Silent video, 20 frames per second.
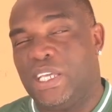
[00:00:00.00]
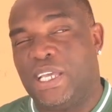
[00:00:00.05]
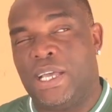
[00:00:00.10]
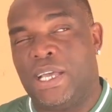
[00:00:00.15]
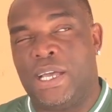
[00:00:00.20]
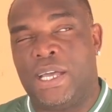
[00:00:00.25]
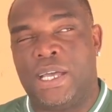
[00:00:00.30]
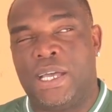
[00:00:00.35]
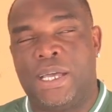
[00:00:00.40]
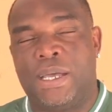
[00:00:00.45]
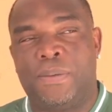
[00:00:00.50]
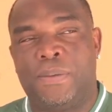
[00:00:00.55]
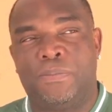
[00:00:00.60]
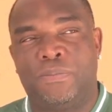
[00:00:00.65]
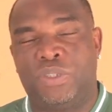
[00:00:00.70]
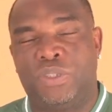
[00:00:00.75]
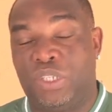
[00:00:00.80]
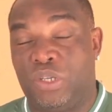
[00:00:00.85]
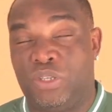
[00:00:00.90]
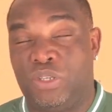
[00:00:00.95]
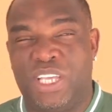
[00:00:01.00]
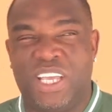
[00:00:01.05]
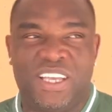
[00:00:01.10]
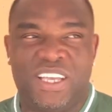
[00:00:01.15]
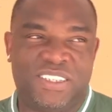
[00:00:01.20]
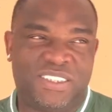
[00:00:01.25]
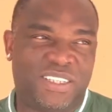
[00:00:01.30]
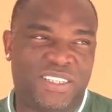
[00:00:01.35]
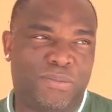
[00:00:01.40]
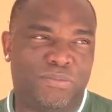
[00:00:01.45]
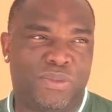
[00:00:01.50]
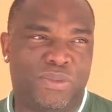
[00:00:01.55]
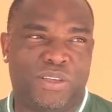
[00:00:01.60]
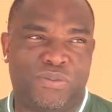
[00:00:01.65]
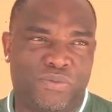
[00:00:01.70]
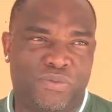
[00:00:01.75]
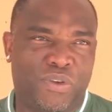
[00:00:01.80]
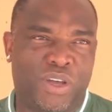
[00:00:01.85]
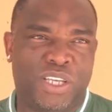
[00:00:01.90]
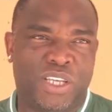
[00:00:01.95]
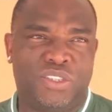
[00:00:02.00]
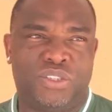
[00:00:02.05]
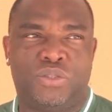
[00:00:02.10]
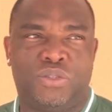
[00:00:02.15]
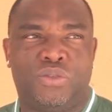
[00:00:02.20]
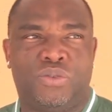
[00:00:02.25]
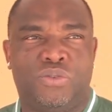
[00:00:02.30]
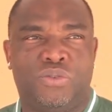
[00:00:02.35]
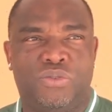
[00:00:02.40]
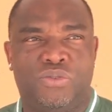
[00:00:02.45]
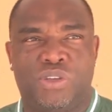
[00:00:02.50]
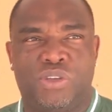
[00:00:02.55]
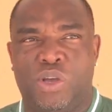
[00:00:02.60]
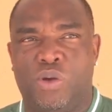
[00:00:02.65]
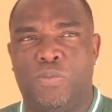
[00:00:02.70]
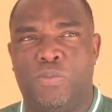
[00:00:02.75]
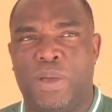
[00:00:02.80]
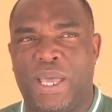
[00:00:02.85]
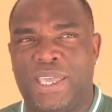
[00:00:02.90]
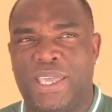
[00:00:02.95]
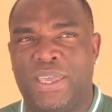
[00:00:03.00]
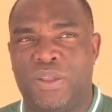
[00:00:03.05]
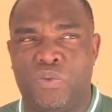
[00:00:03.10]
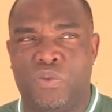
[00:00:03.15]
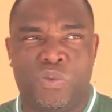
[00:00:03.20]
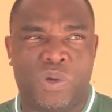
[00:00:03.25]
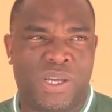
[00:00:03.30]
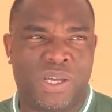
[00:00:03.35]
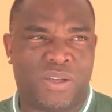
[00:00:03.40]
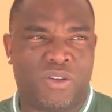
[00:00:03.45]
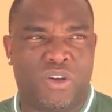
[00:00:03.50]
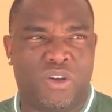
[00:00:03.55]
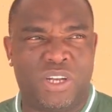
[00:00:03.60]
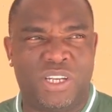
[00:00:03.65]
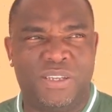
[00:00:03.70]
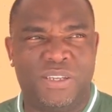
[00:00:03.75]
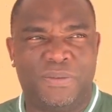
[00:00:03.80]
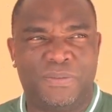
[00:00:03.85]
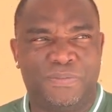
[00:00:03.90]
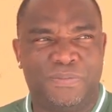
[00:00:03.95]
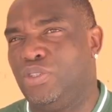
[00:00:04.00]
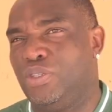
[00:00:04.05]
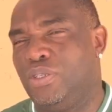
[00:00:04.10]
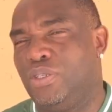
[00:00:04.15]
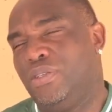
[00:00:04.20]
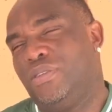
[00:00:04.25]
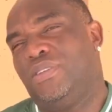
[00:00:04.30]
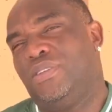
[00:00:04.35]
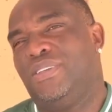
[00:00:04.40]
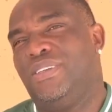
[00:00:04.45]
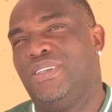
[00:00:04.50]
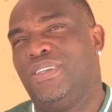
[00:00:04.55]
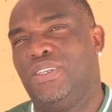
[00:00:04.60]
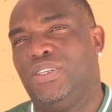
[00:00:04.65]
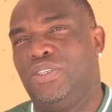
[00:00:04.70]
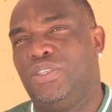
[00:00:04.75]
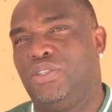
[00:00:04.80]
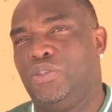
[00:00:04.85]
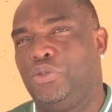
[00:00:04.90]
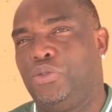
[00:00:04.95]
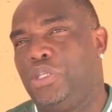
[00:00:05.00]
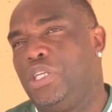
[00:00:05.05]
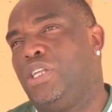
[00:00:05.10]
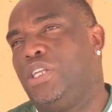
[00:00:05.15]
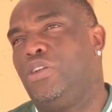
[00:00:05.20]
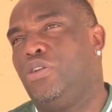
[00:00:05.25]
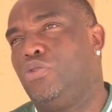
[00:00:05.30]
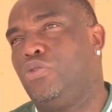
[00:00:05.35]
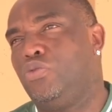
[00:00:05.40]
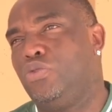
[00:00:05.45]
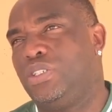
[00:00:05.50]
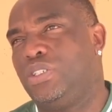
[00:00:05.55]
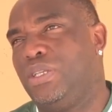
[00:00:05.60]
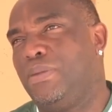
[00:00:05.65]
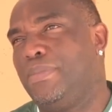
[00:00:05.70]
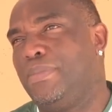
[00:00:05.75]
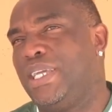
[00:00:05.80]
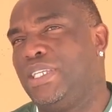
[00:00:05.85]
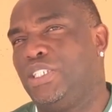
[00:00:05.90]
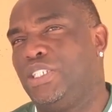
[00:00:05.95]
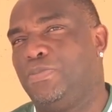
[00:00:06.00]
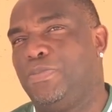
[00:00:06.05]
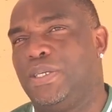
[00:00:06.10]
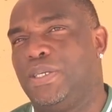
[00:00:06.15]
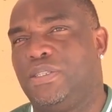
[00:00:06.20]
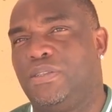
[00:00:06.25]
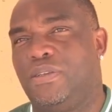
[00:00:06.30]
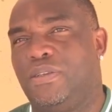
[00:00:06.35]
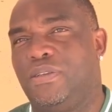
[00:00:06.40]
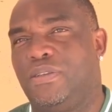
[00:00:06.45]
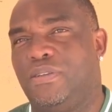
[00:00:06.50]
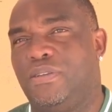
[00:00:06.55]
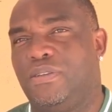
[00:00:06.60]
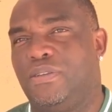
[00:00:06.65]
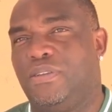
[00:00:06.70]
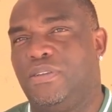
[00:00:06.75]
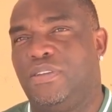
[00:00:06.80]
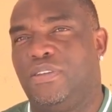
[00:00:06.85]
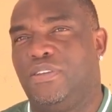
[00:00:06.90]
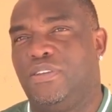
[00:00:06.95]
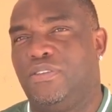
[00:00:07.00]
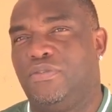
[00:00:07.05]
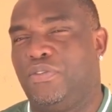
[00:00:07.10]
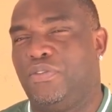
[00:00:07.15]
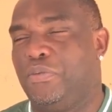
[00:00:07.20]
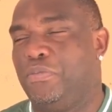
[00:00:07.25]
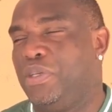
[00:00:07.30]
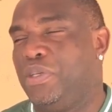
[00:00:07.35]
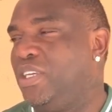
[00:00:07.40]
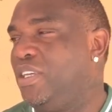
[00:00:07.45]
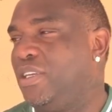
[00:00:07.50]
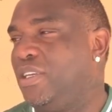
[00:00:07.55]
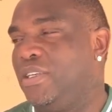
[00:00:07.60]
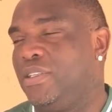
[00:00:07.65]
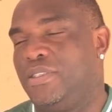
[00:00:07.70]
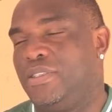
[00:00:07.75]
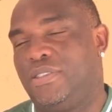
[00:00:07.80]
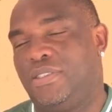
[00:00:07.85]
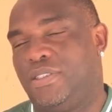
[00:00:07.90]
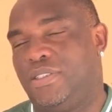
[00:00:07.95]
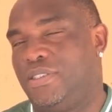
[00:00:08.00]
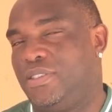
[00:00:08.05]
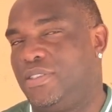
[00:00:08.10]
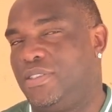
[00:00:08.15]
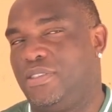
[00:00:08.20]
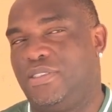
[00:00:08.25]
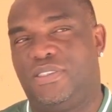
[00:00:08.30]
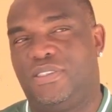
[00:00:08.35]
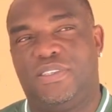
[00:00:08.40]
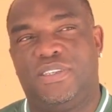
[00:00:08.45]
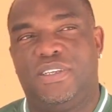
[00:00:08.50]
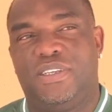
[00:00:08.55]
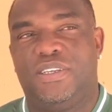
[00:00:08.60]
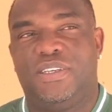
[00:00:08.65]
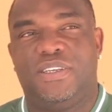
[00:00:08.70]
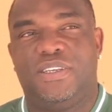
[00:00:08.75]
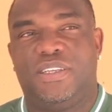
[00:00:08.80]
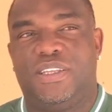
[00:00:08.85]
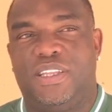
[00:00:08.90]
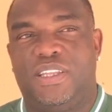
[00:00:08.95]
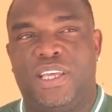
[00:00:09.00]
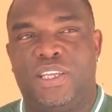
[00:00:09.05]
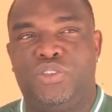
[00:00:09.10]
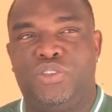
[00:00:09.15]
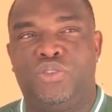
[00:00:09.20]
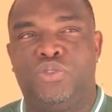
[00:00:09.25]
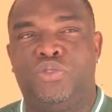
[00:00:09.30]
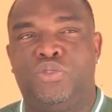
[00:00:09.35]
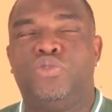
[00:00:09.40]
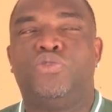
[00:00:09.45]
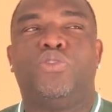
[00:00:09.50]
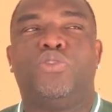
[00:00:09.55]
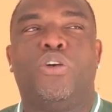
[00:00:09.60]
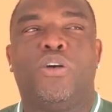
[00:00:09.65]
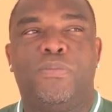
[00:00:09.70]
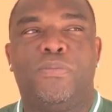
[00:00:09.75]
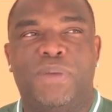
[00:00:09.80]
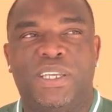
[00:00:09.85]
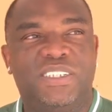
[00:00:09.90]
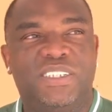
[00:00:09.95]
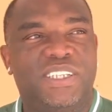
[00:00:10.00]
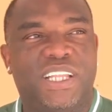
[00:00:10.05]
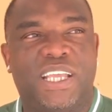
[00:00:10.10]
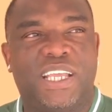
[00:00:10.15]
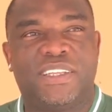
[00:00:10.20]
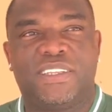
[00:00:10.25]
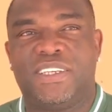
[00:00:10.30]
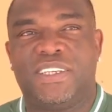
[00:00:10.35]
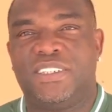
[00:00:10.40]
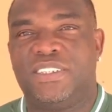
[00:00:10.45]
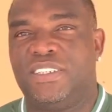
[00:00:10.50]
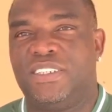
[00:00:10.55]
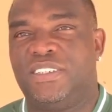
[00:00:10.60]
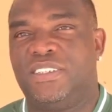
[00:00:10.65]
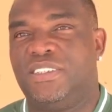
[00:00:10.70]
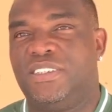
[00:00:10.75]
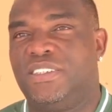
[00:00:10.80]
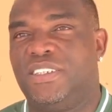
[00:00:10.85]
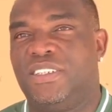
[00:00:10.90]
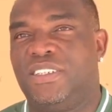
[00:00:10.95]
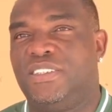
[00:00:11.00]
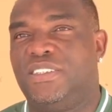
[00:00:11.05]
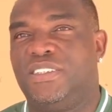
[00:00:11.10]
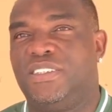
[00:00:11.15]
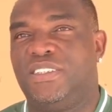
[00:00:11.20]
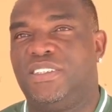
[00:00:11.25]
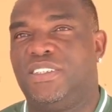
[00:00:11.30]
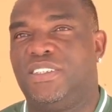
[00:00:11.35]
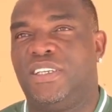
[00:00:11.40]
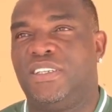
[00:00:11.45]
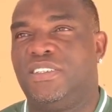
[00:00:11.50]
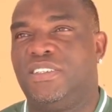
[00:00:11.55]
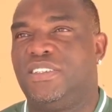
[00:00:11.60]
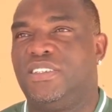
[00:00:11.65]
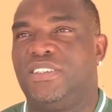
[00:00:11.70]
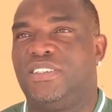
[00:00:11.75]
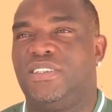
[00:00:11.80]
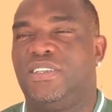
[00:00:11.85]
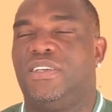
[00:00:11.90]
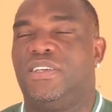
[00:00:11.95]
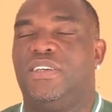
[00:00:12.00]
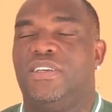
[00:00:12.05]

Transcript: It's something for us to go back and work on. You didn't lose the match, but for me, it's that you draw a match like this. It's